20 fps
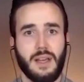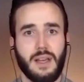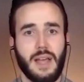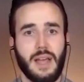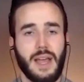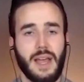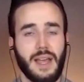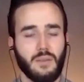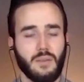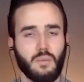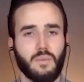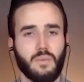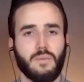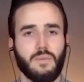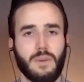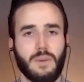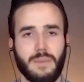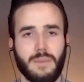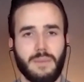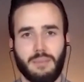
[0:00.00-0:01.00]
And
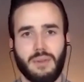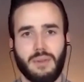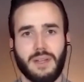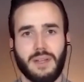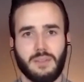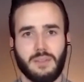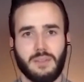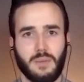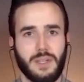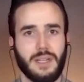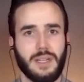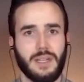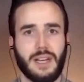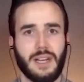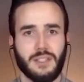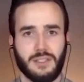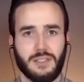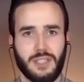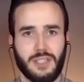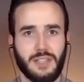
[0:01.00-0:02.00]
from that place, we can
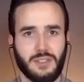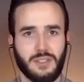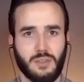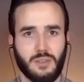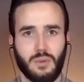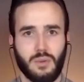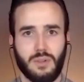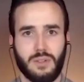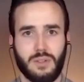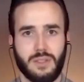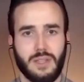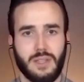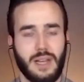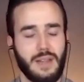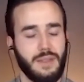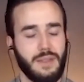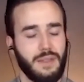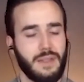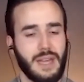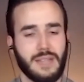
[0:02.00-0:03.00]
actually change the world.
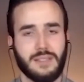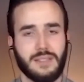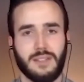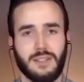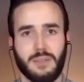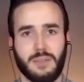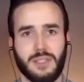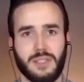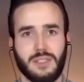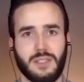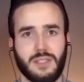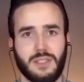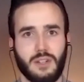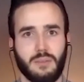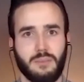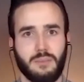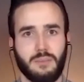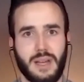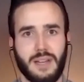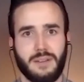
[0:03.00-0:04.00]
And that's our mission at
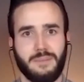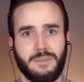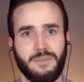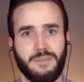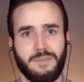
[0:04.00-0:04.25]
Urban Mana.